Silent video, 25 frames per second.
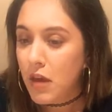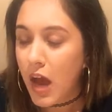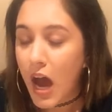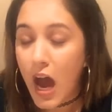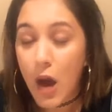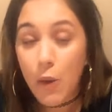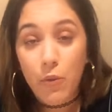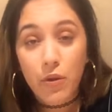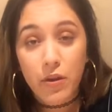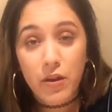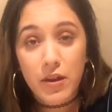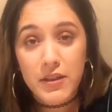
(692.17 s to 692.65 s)

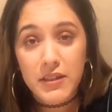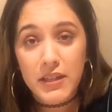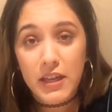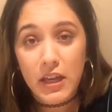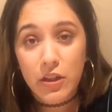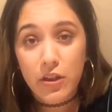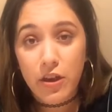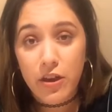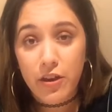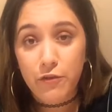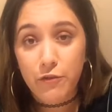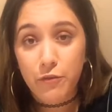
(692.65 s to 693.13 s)
I wanted to say
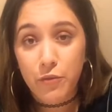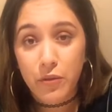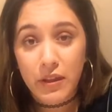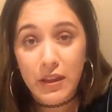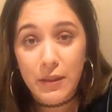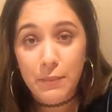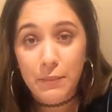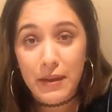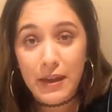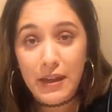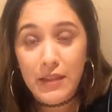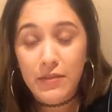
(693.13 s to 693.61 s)
a lot of
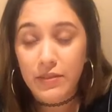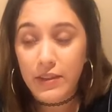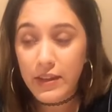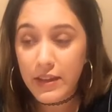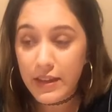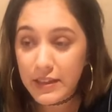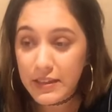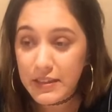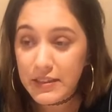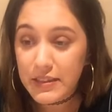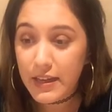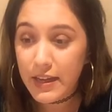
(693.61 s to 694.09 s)
really mean
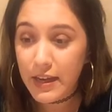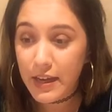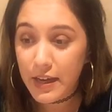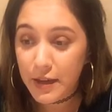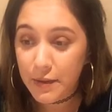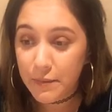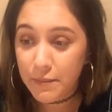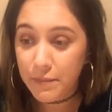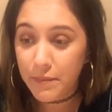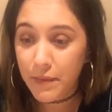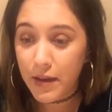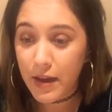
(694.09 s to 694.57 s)
things to
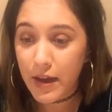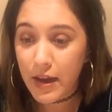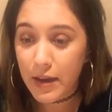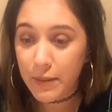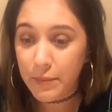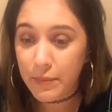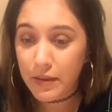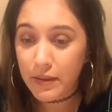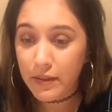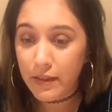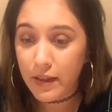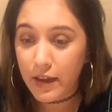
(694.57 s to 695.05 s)
him
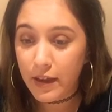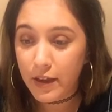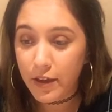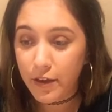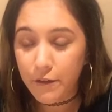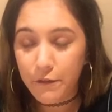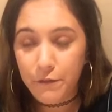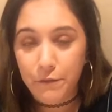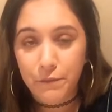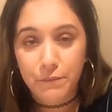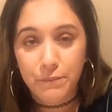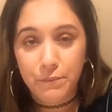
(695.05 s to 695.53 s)
and be like, you
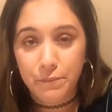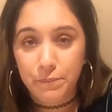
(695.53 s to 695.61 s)
know,